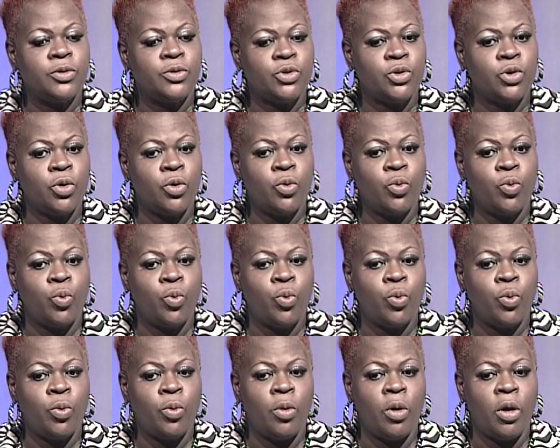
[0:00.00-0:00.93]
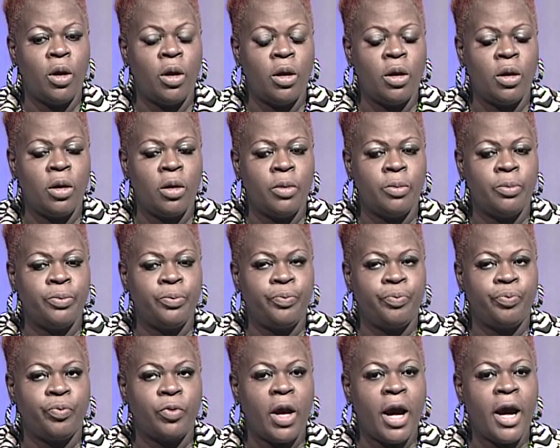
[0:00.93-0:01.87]
so
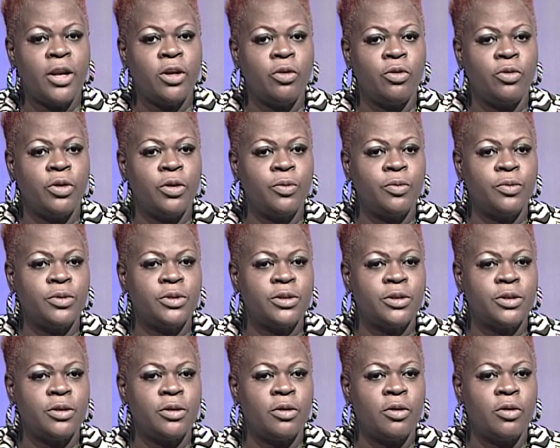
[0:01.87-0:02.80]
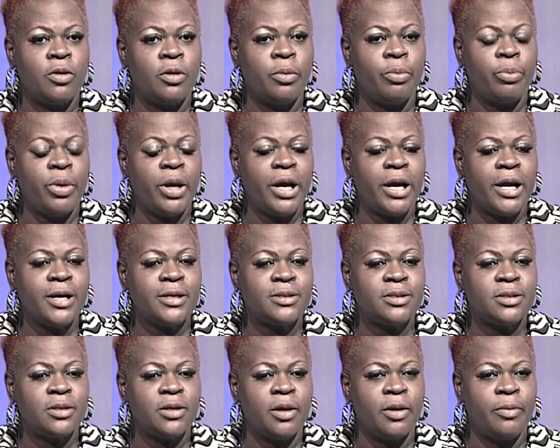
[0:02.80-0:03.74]
I know there was a law
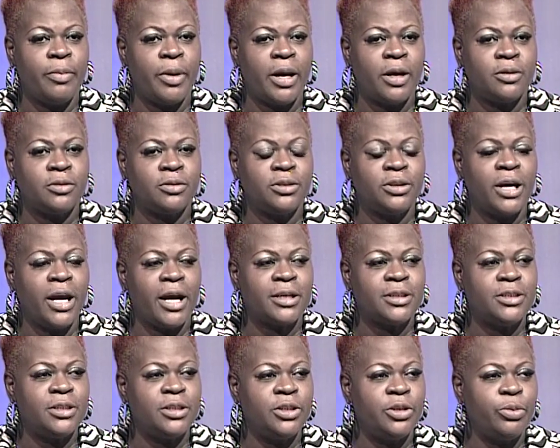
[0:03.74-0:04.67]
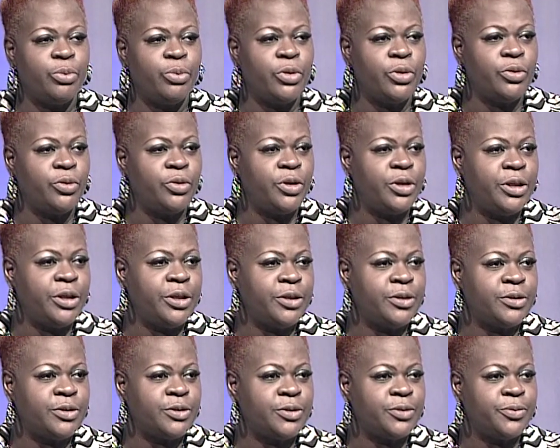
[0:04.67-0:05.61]
passed about taxing the
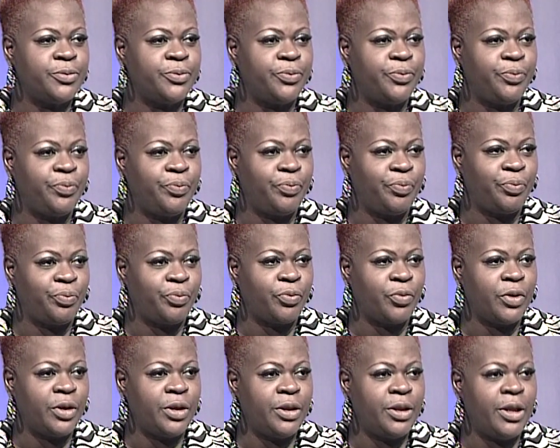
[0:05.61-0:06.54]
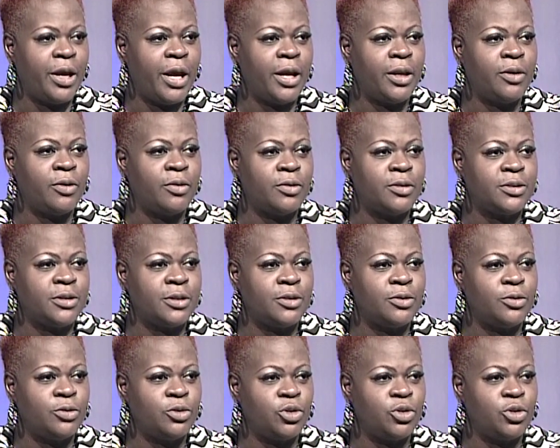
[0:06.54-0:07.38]
millionaires. That law is a little